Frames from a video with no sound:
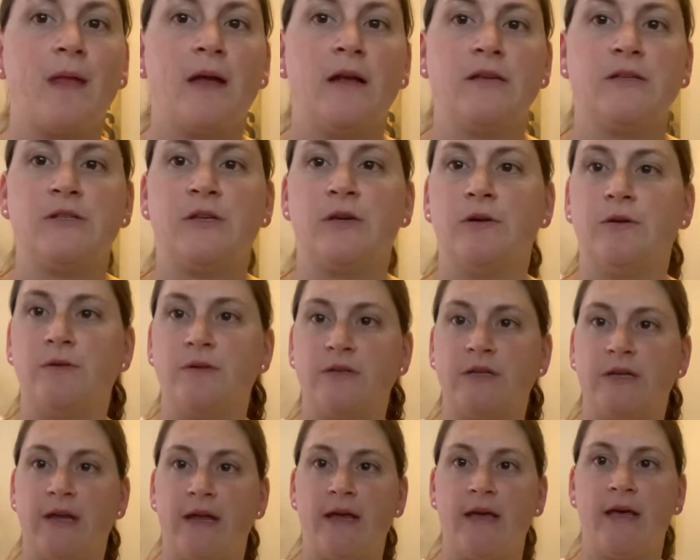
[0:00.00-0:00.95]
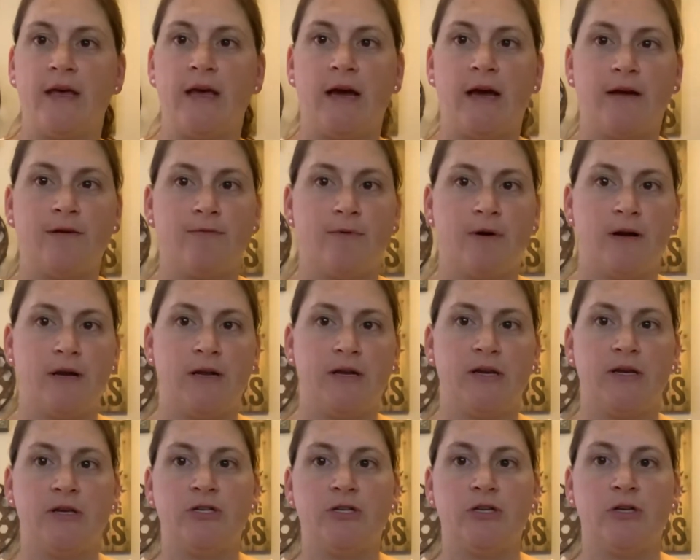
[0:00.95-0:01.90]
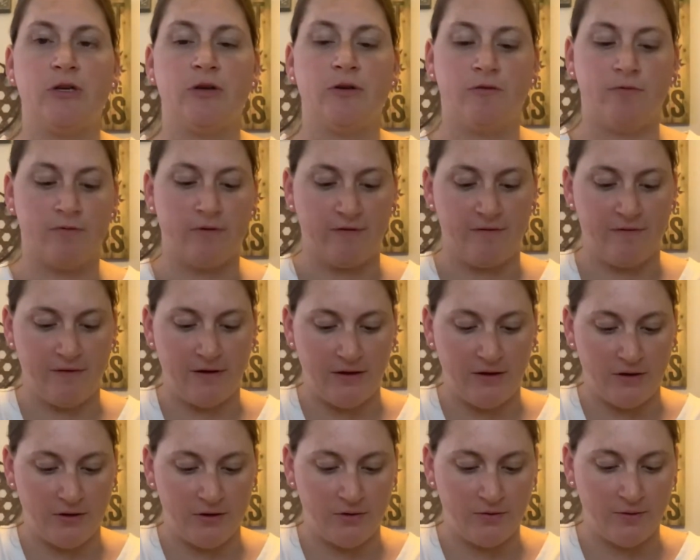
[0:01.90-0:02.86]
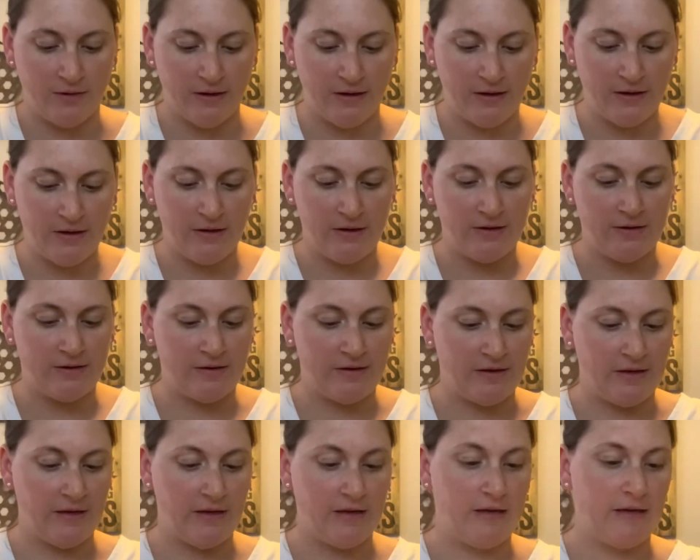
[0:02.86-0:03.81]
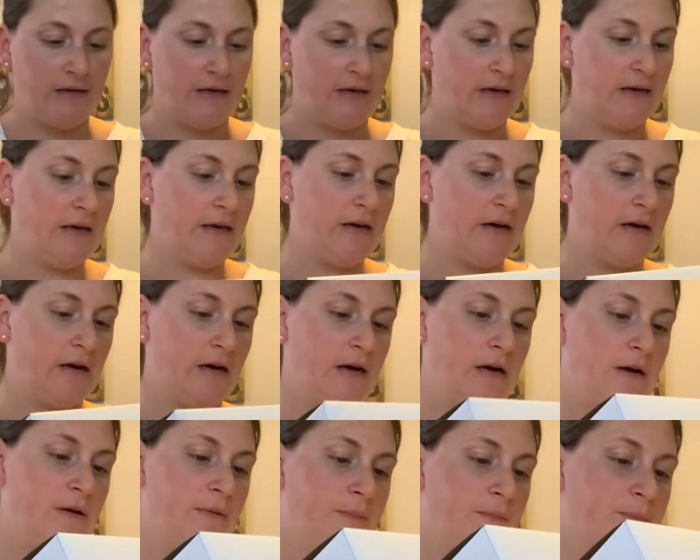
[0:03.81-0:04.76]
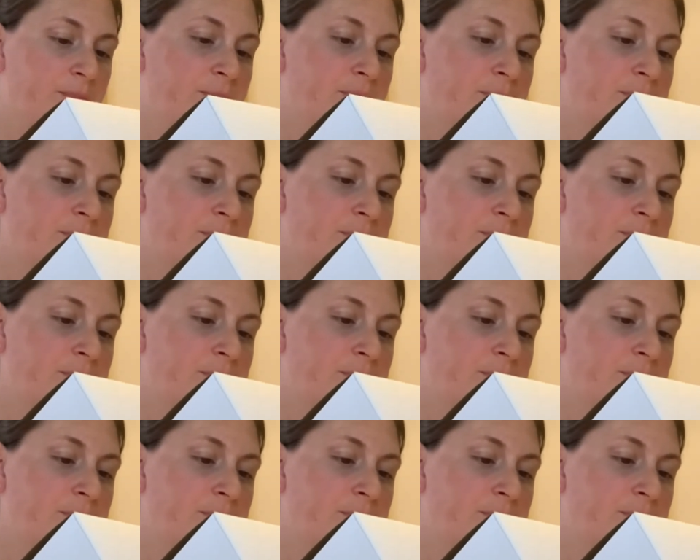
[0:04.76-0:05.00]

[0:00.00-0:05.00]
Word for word: So today I wanted to review the um,